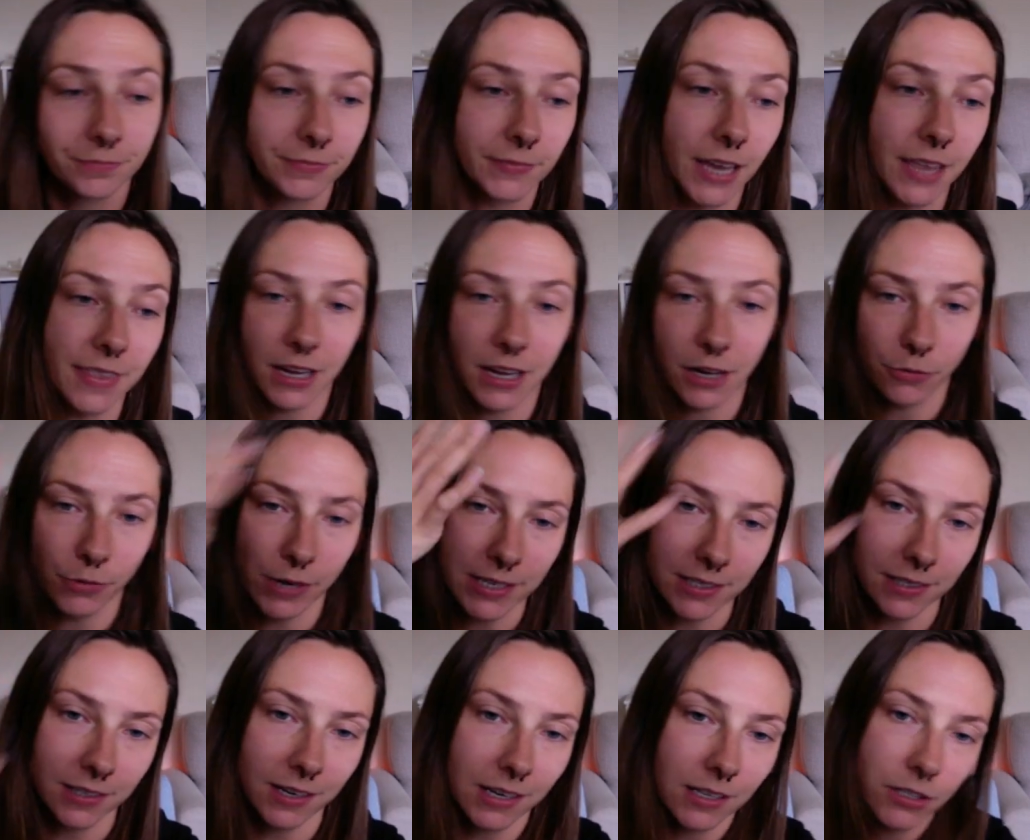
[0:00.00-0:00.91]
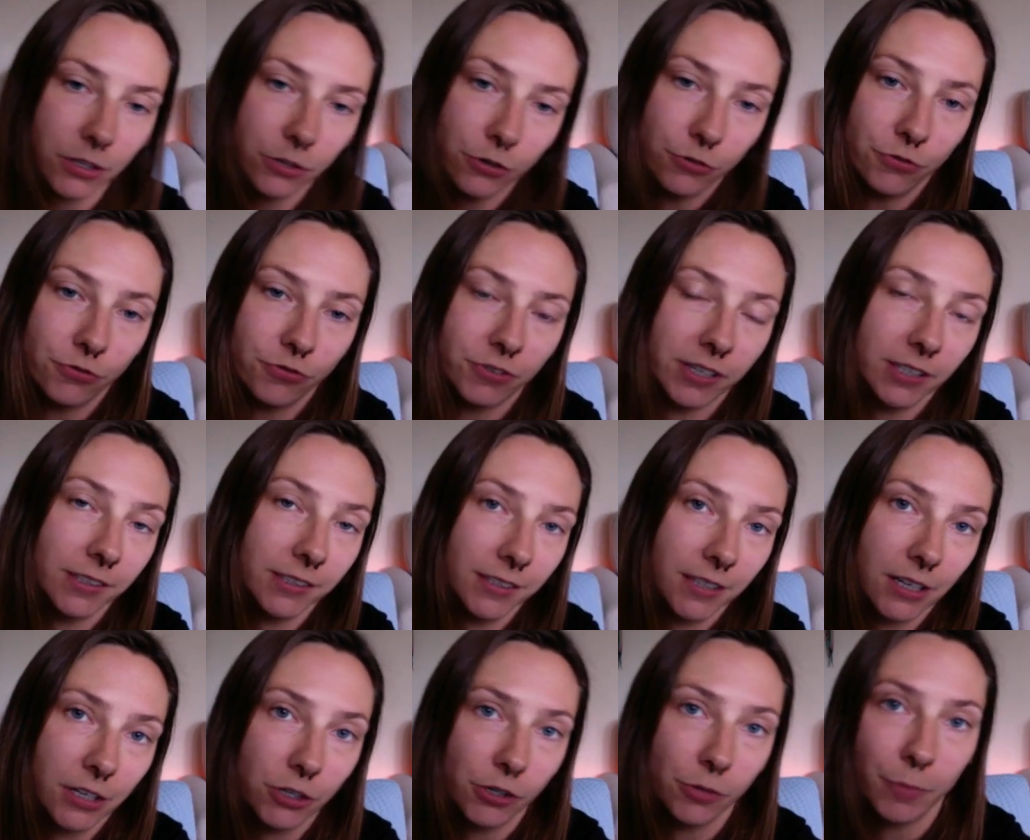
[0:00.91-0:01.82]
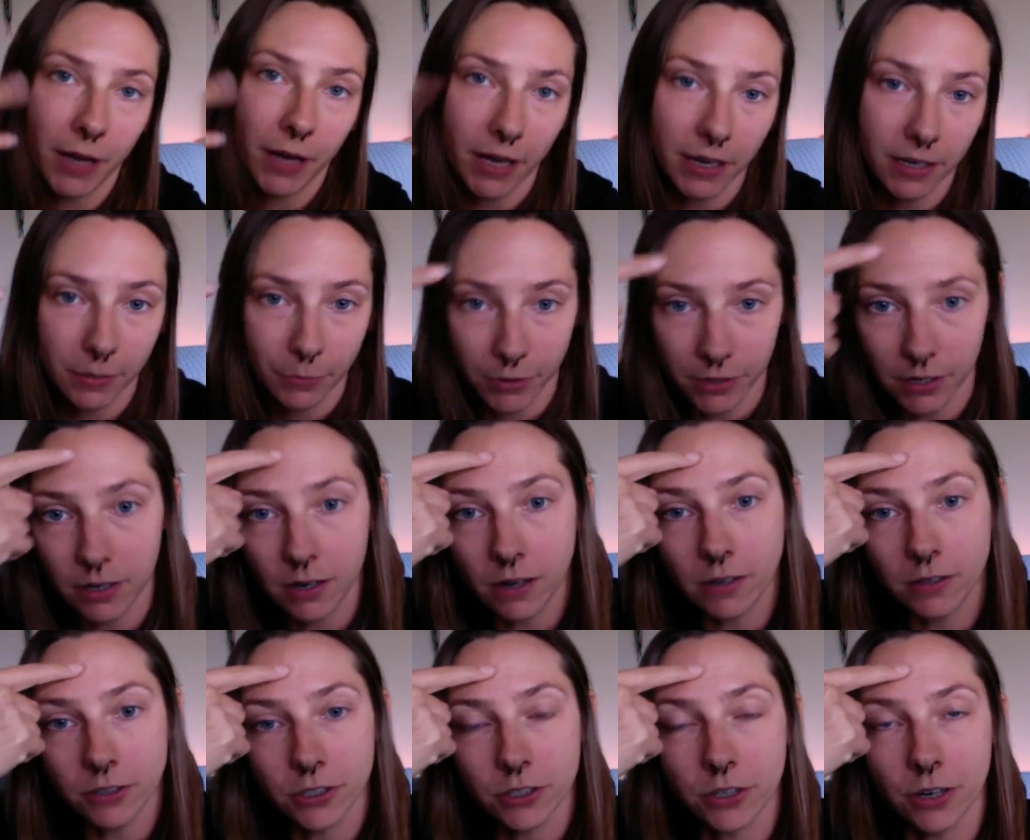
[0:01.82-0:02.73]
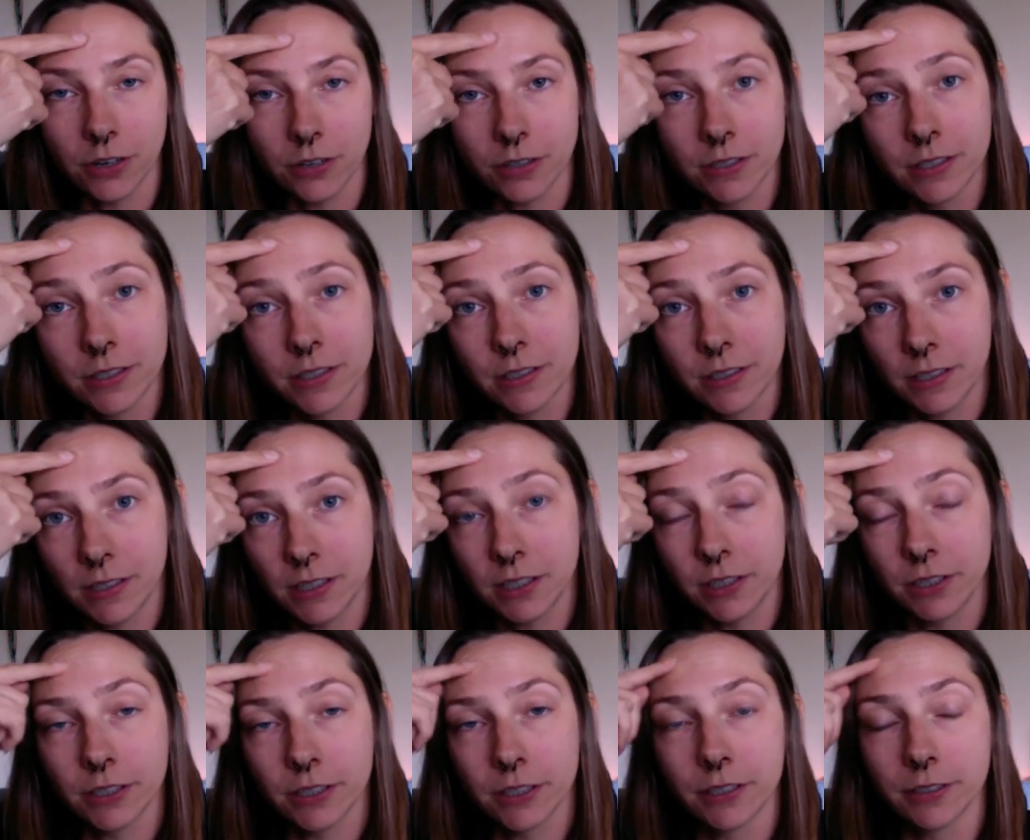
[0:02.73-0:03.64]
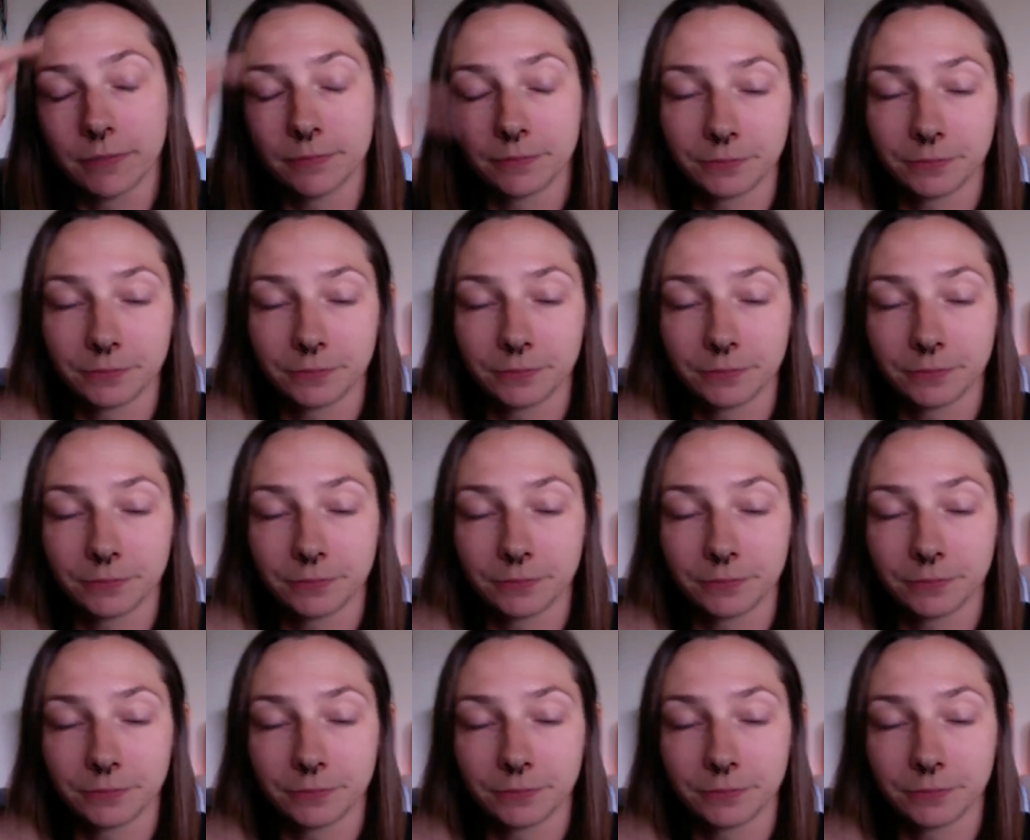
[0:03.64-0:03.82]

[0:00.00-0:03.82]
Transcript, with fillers: And then it resonates and you feel it in your body. But it all starts here.